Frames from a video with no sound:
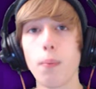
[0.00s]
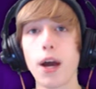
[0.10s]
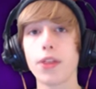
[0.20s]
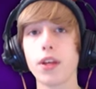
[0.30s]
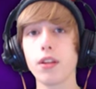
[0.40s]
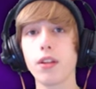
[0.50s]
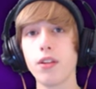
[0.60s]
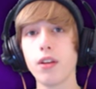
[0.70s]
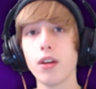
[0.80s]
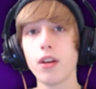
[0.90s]

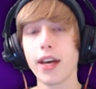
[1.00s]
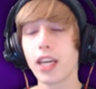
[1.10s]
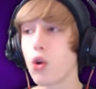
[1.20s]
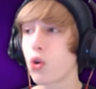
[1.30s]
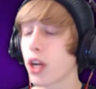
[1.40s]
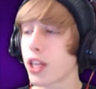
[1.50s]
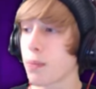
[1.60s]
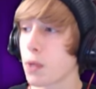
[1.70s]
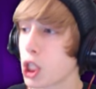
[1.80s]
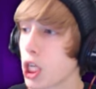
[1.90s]
methods. Like you would create
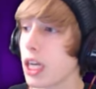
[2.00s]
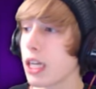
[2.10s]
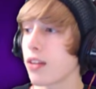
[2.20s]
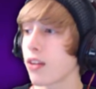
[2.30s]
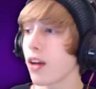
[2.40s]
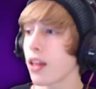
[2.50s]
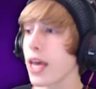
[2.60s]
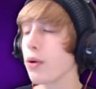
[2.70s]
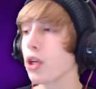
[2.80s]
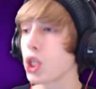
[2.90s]
these machines
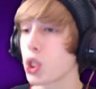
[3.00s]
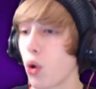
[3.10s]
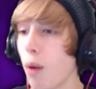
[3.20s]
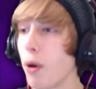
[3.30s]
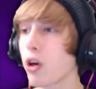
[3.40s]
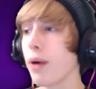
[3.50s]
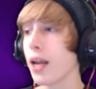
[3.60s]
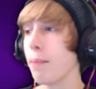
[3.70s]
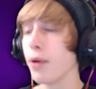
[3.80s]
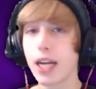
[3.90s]
that would control
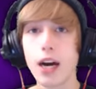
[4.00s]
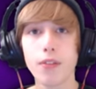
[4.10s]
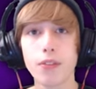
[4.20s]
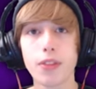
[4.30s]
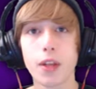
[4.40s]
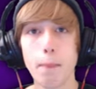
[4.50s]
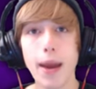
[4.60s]
Pokemon and bring out their